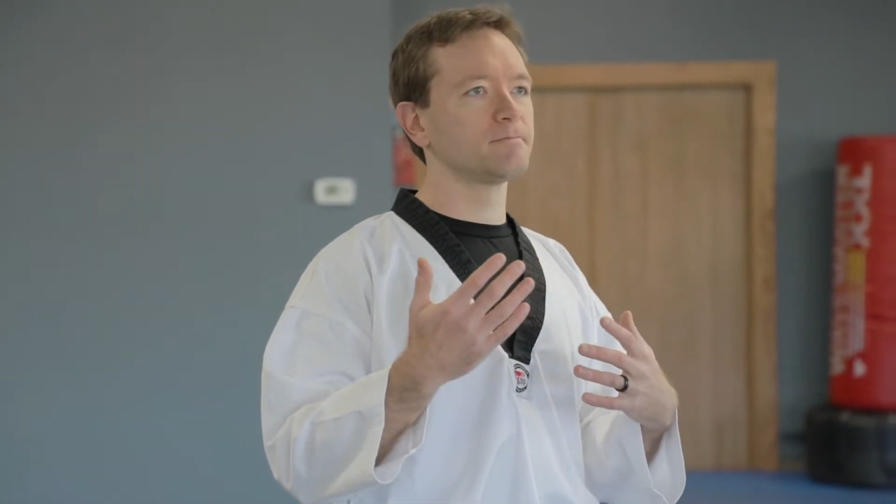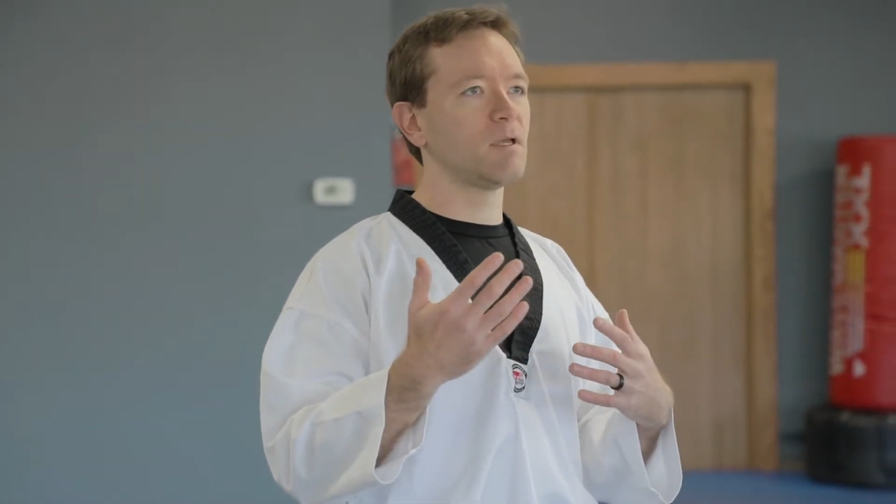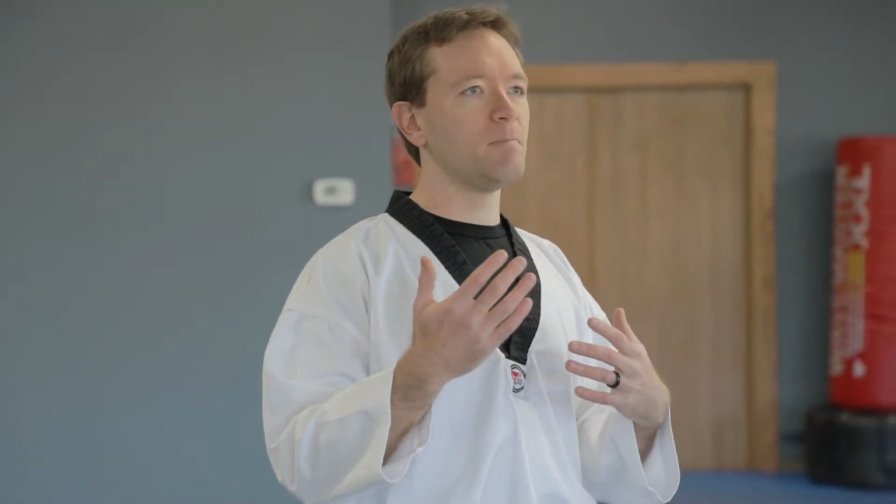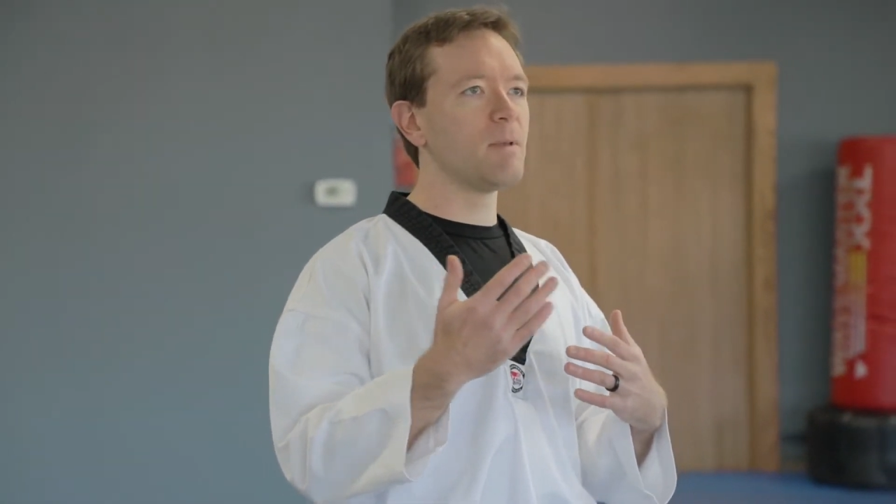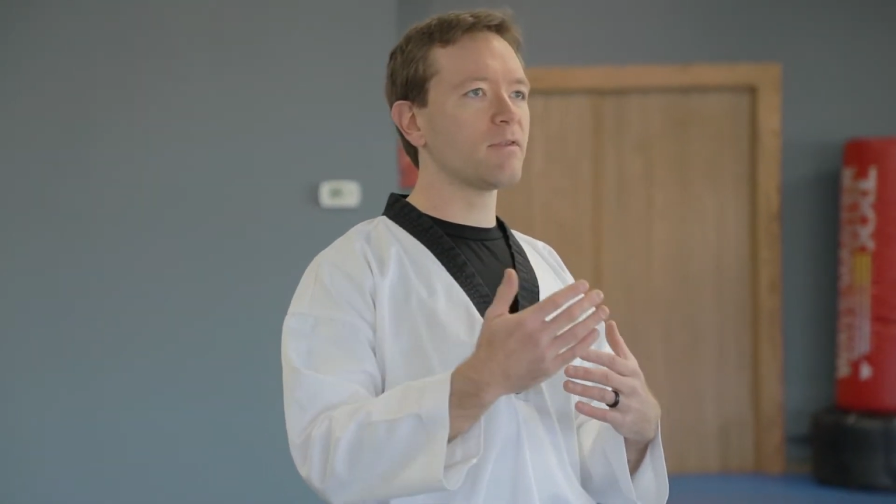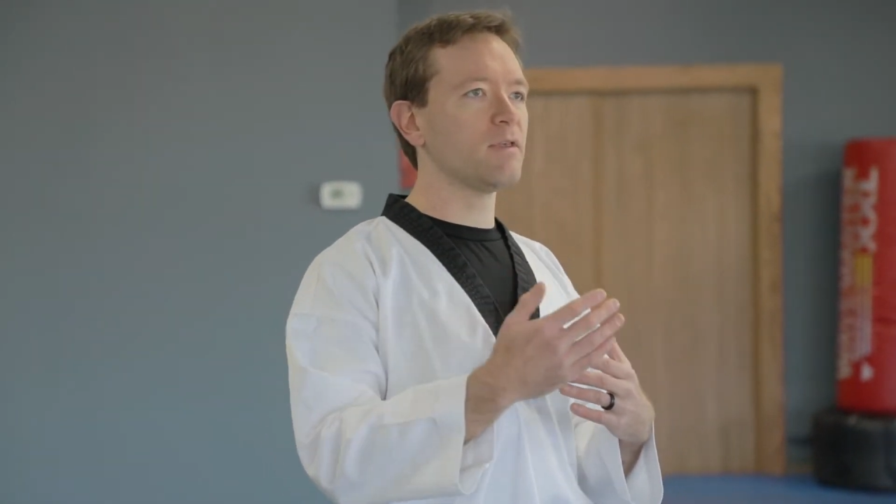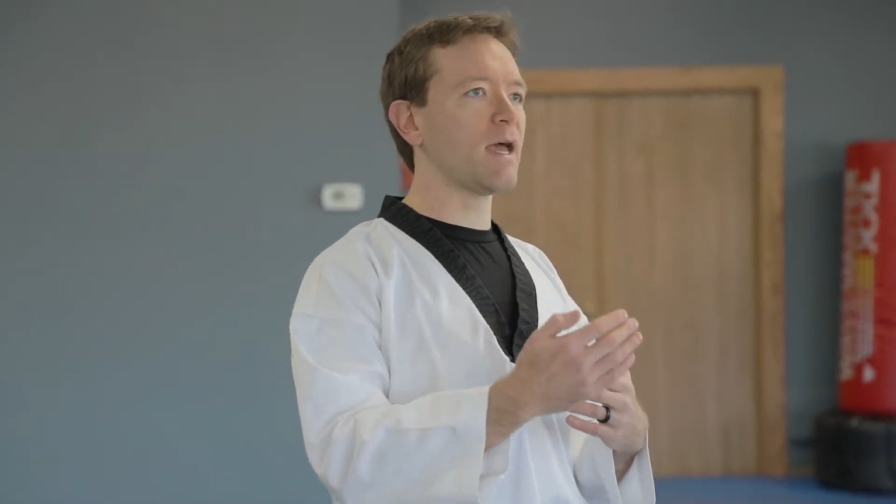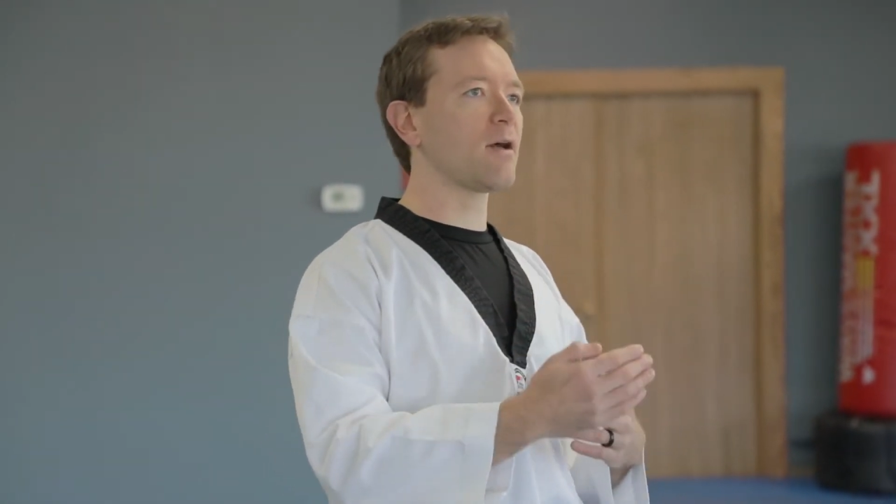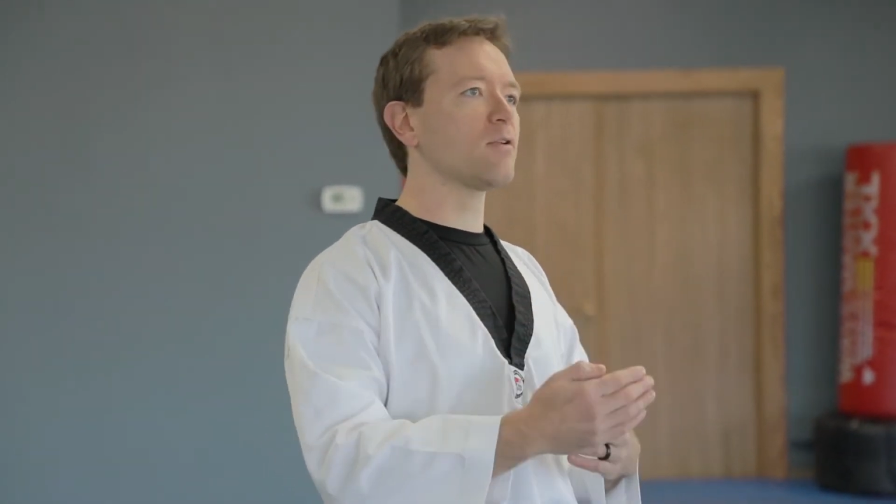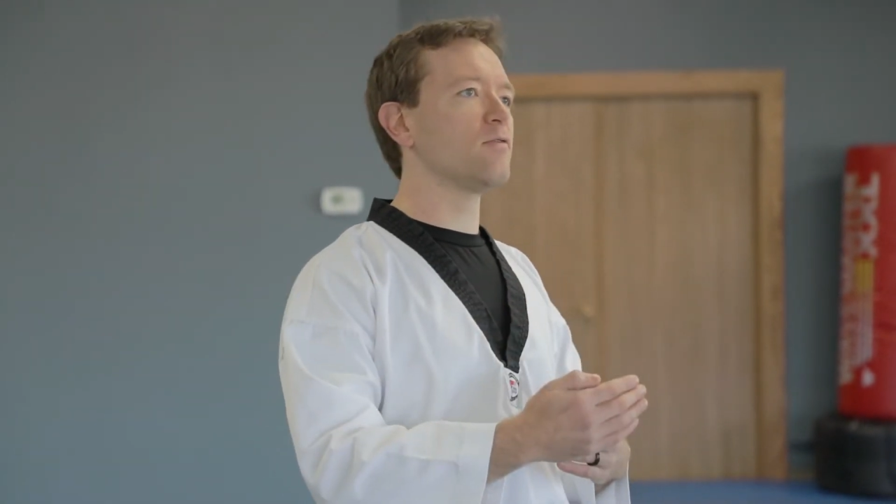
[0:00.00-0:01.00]
a method
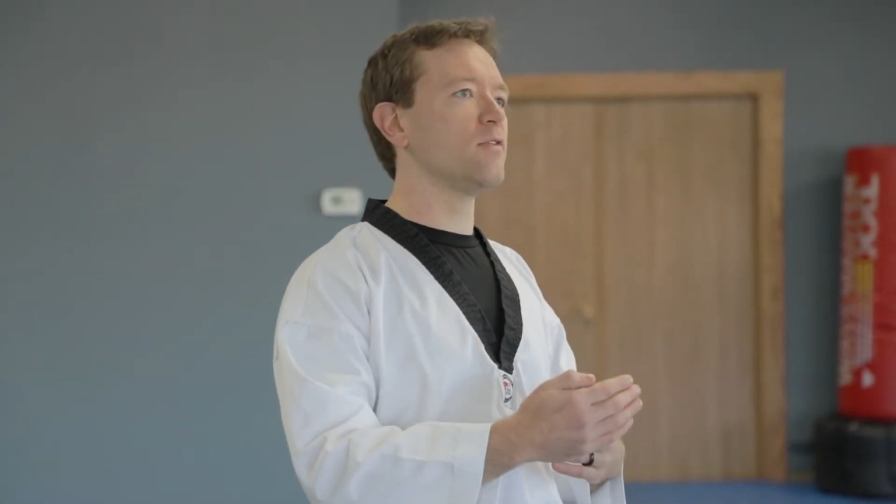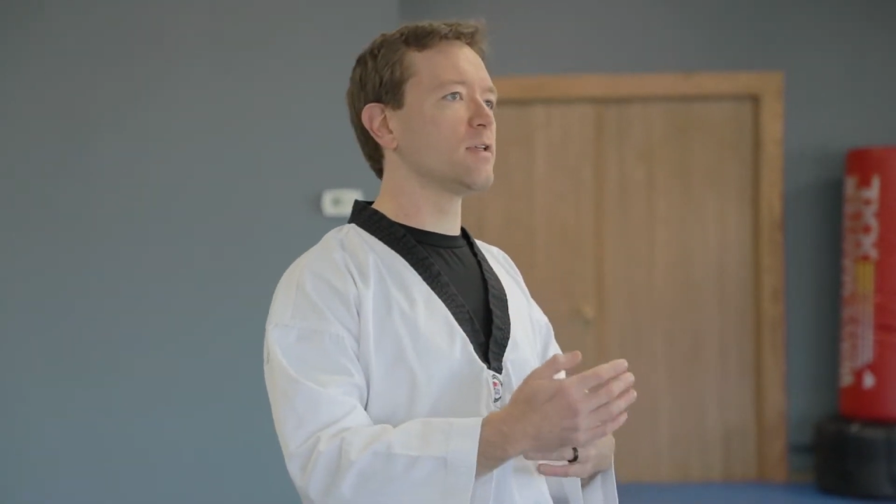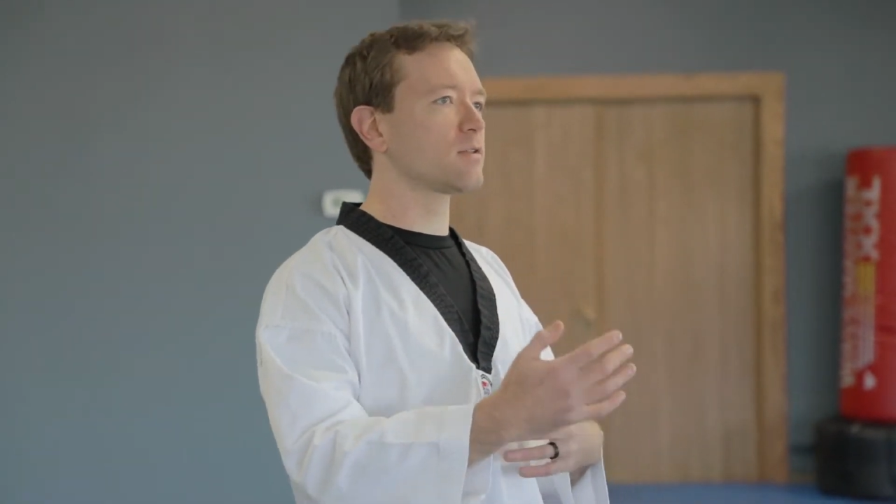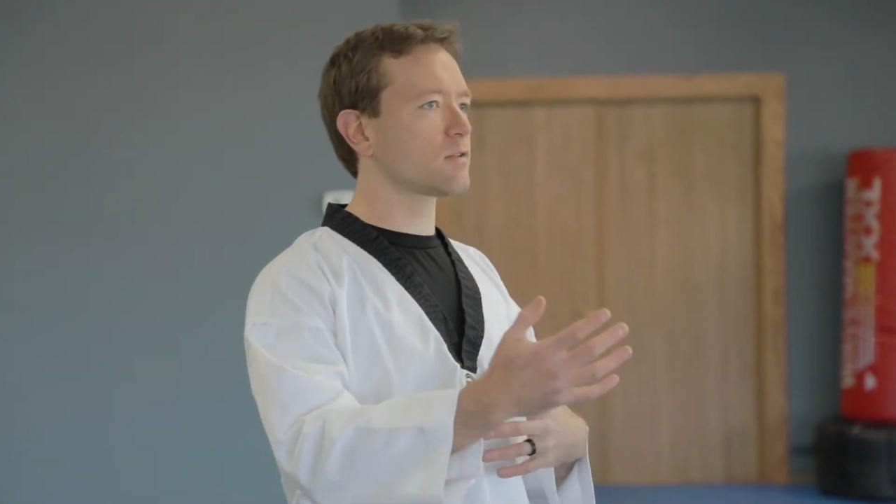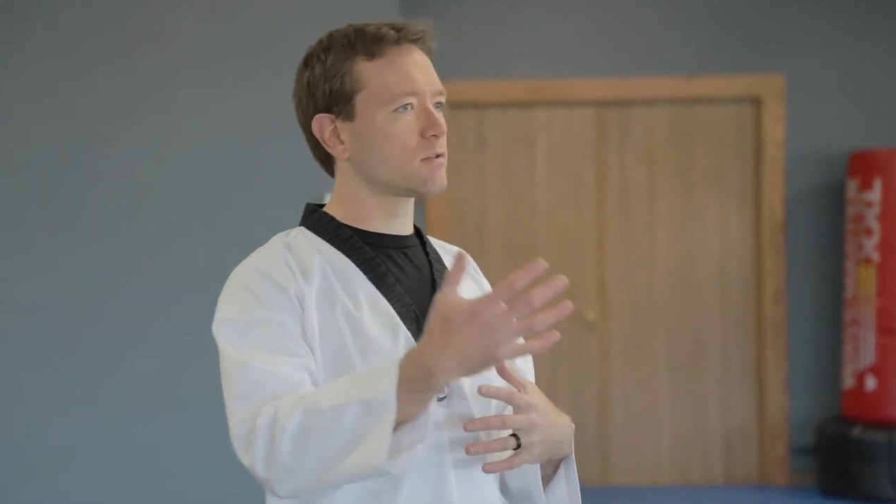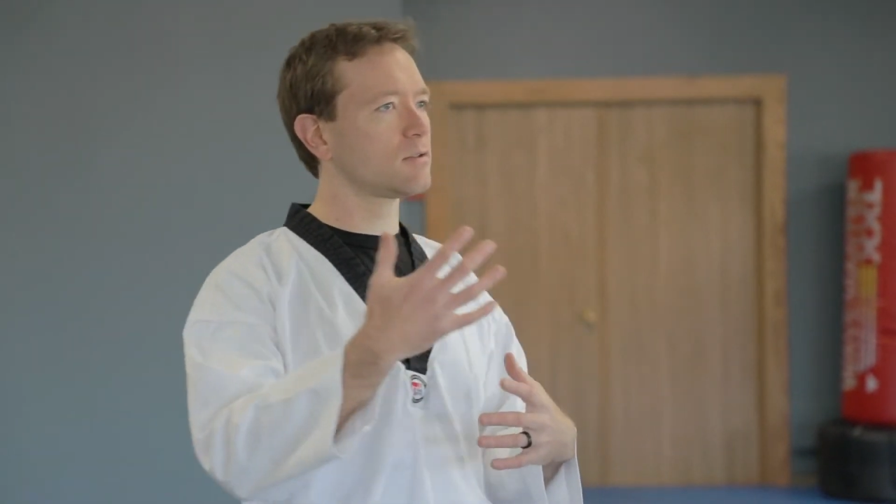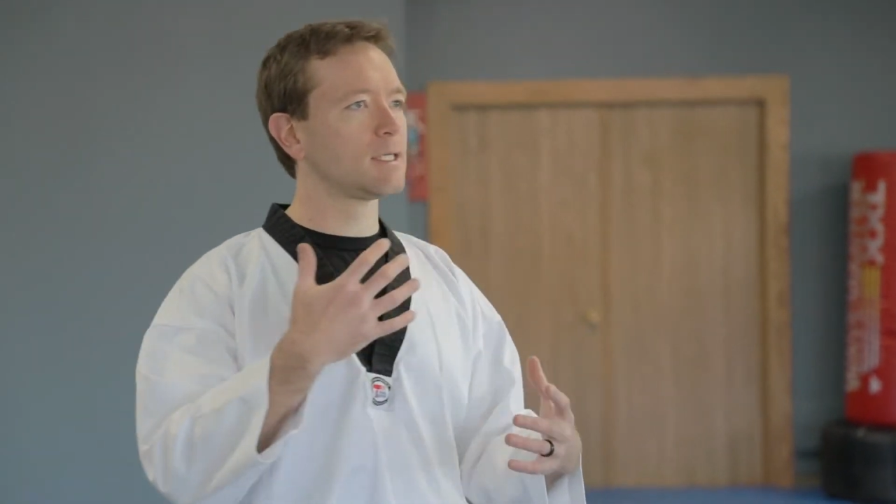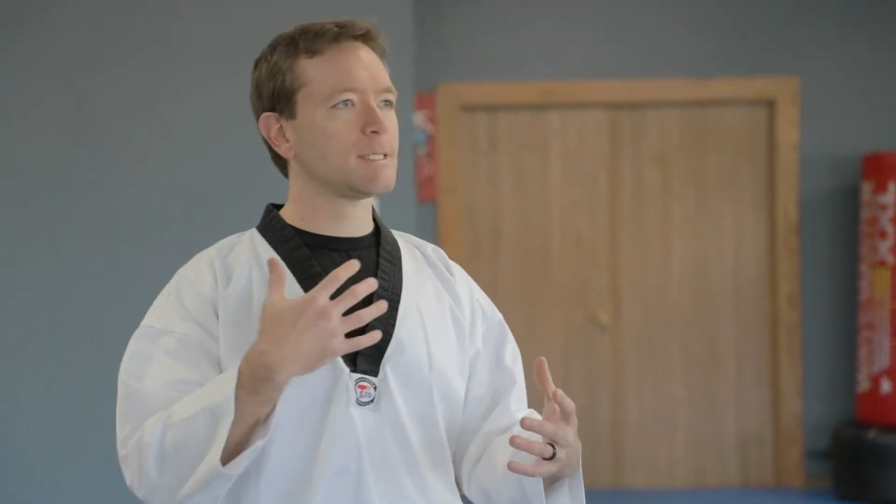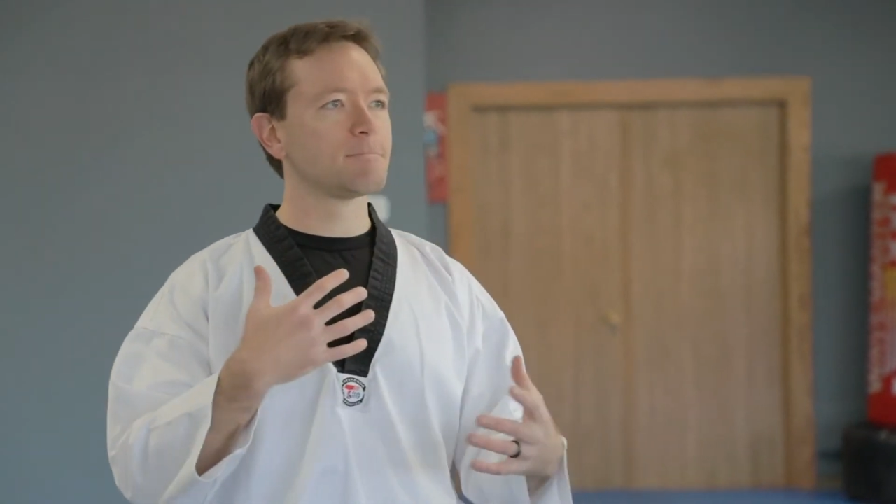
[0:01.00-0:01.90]
out of this